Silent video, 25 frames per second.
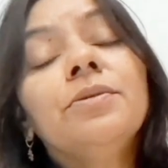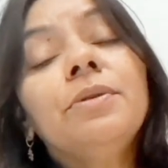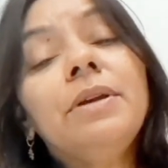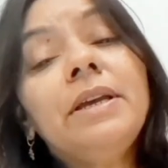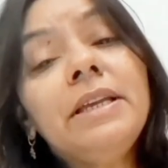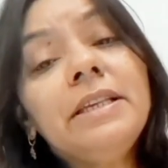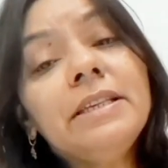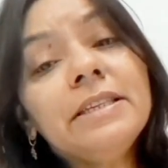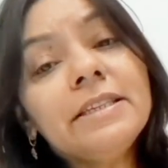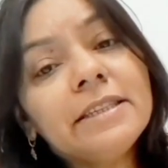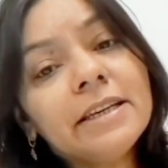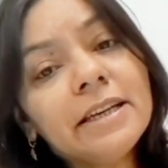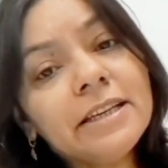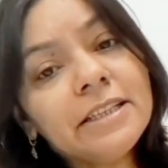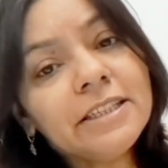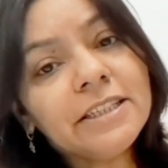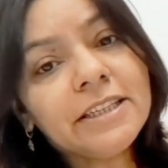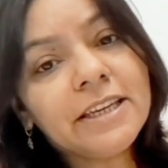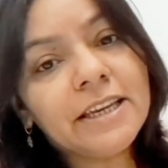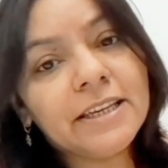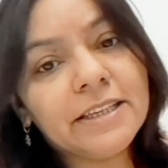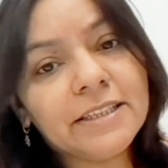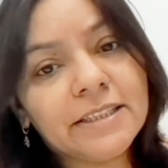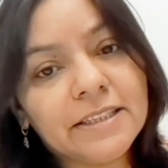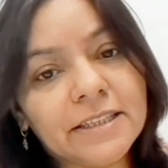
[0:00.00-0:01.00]
So in
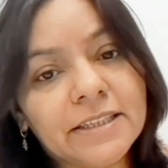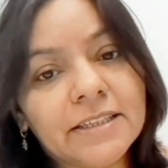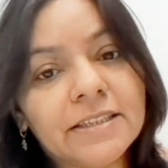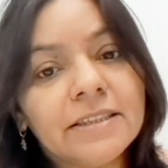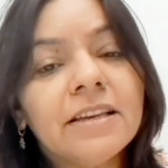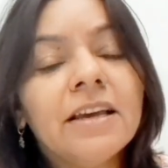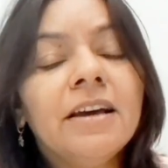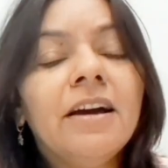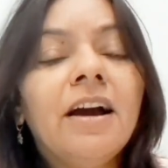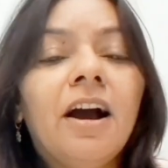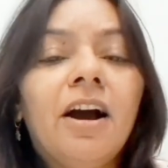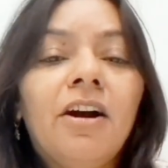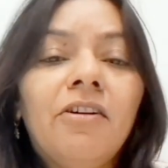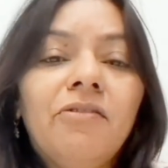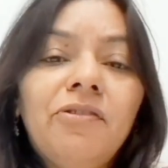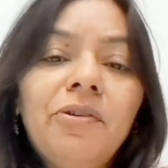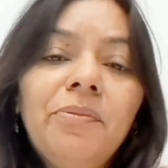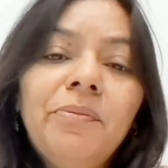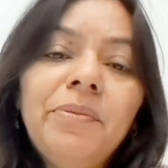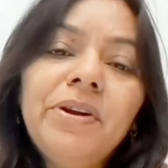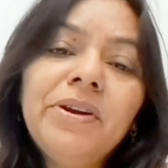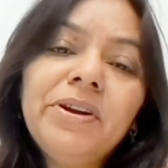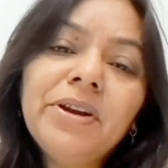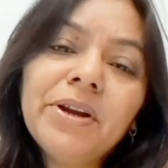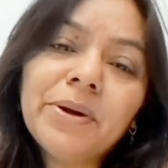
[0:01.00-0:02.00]
such cases, a
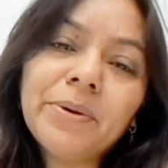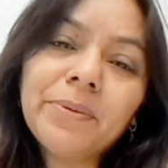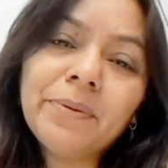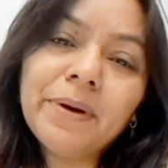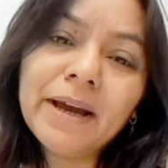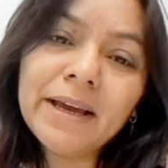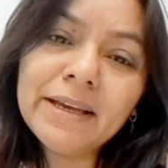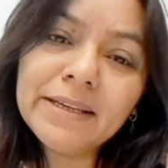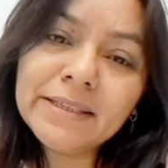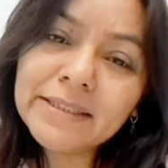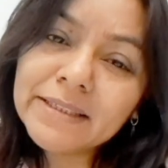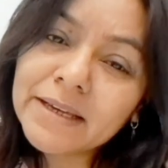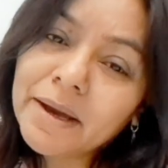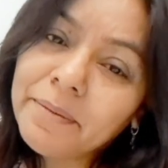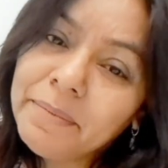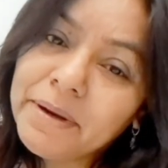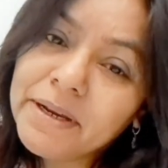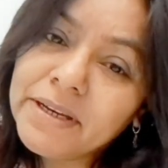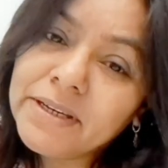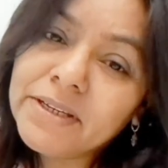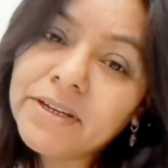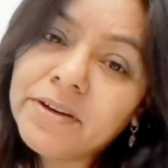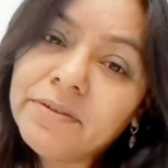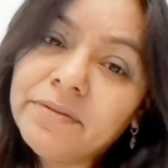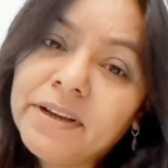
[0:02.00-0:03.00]
woman requires
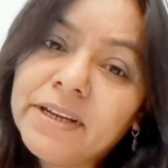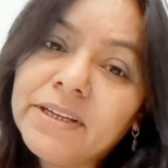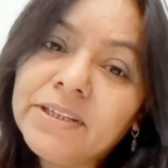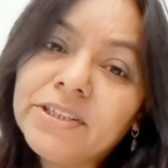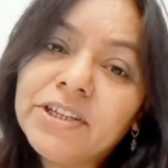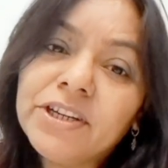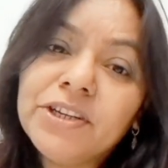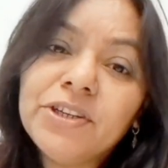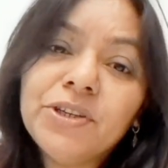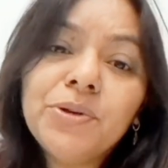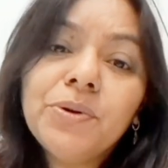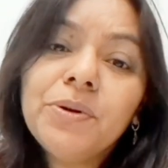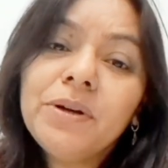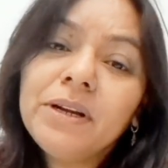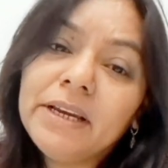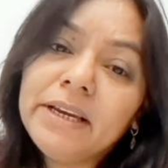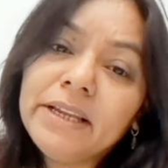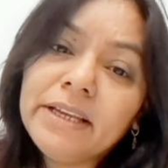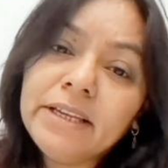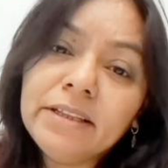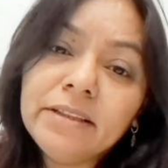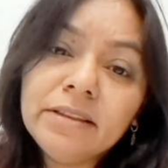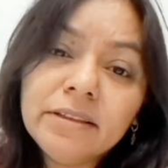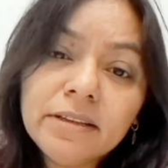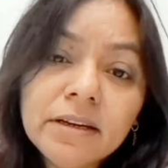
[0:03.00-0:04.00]
some intervention to
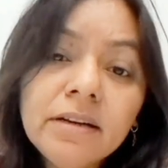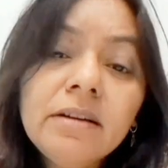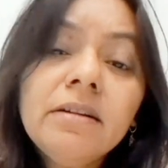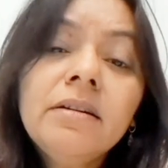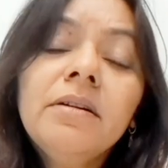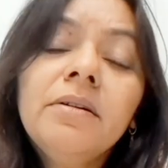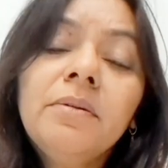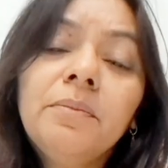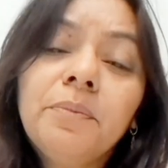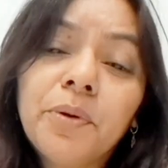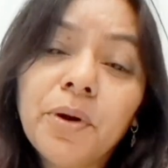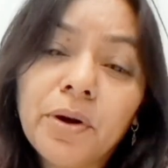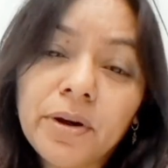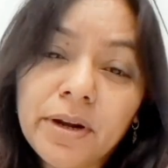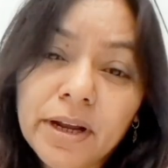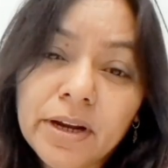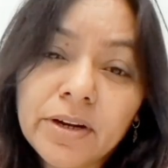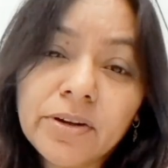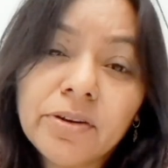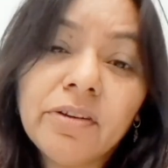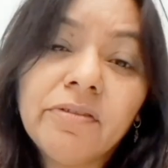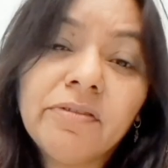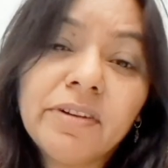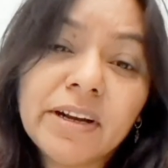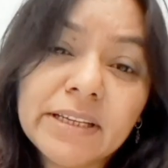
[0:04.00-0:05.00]
clean the
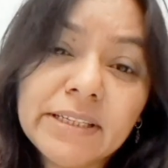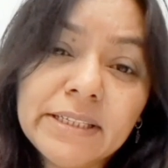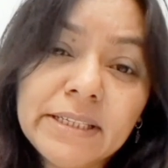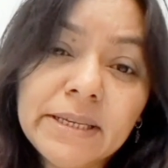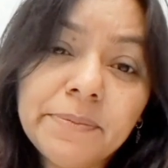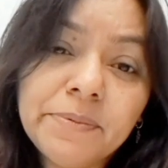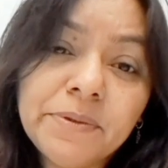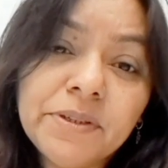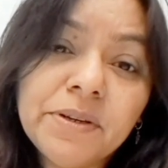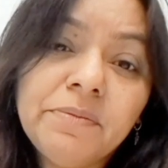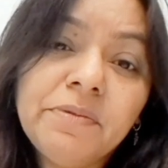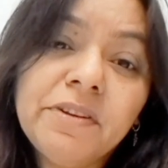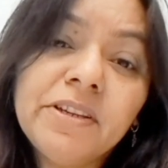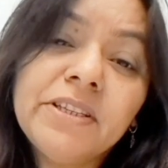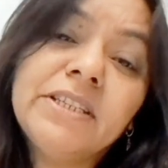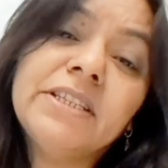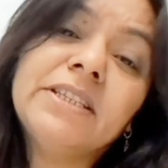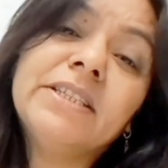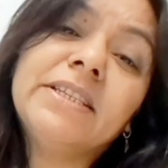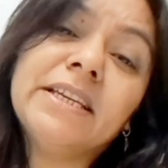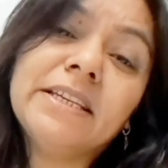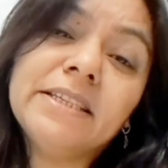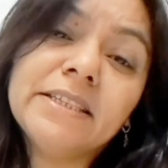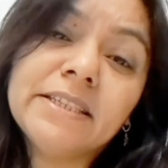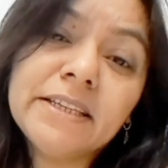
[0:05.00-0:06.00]
product of conception
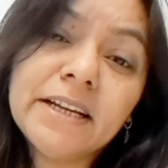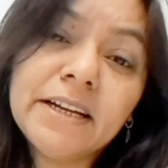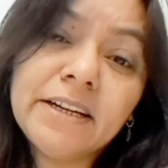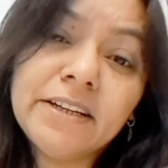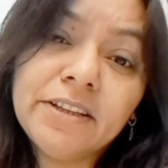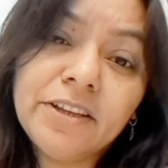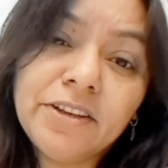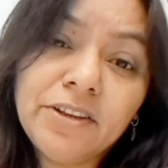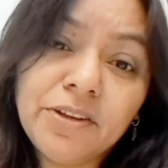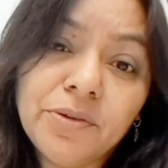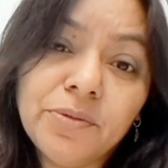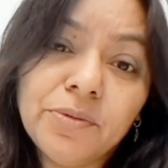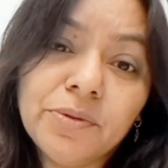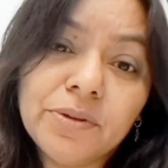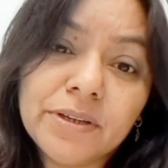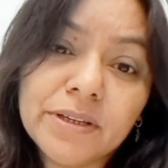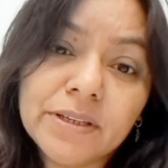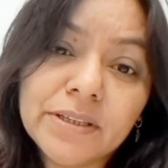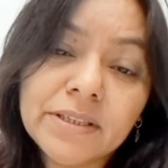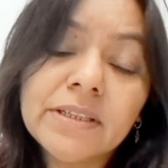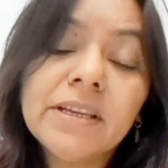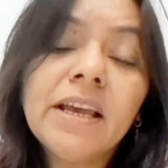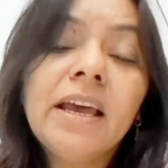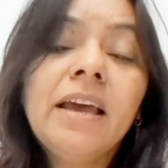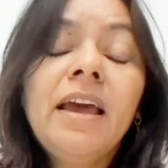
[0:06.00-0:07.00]
which is inside the
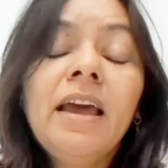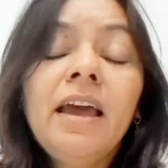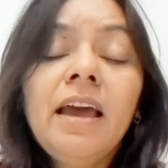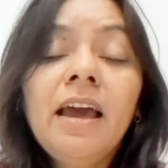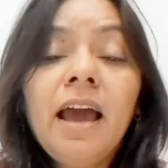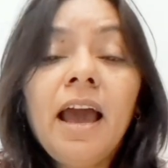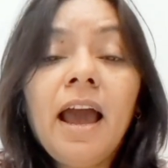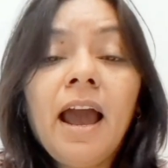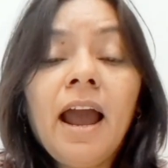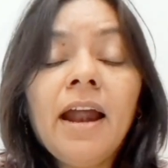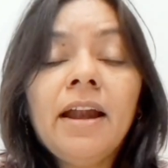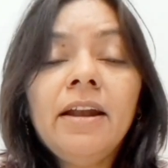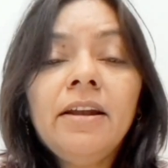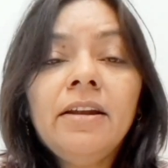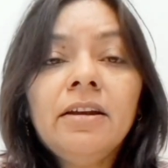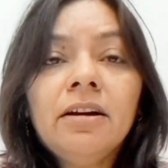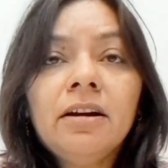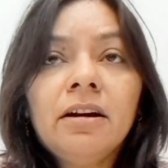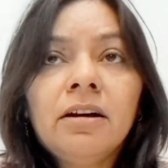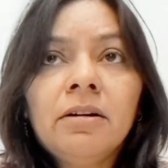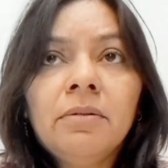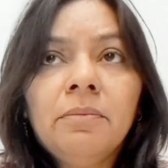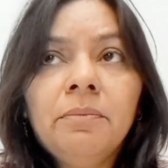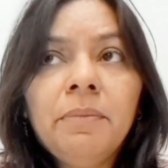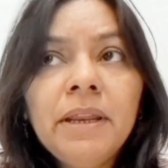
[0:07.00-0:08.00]
uterus. And
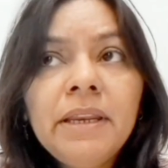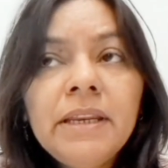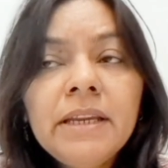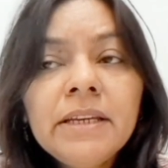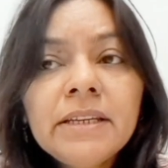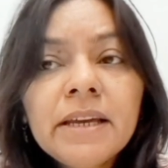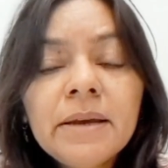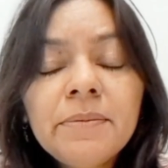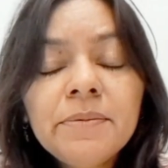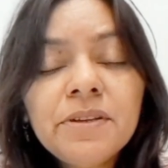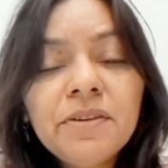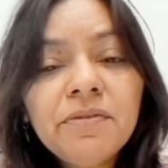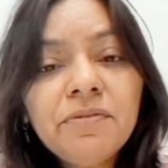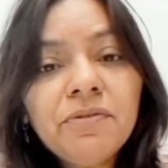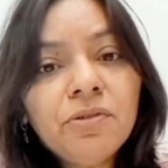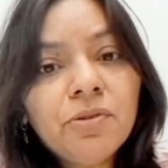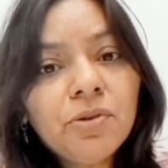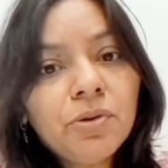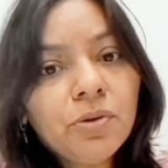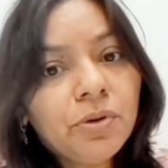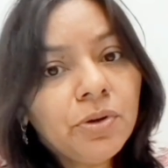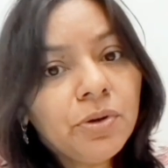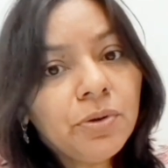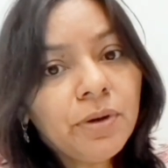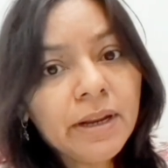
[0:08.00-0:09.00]
many times if
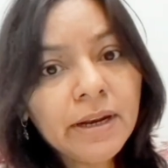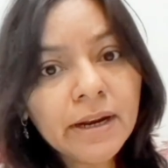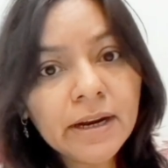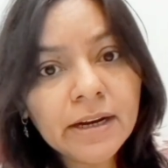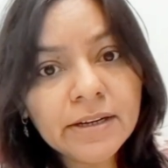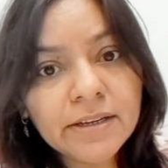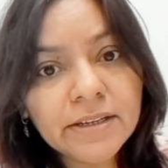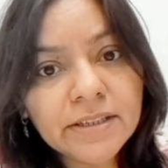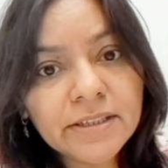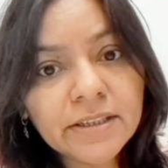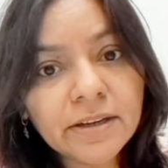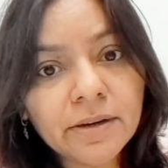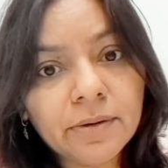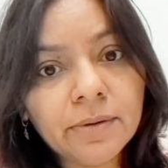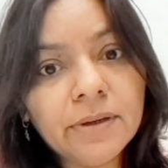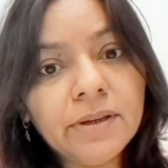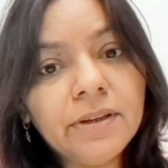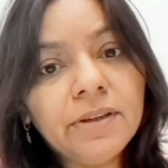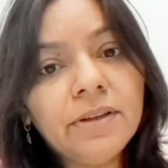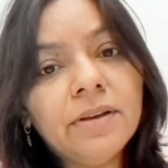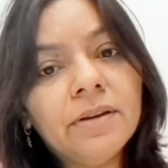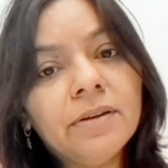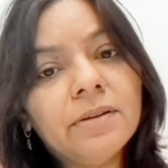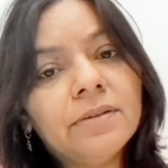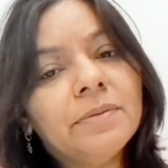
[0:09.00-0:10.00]
you don't do an
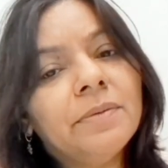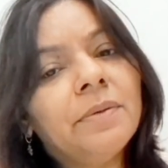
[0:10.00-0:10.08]
ultrasound,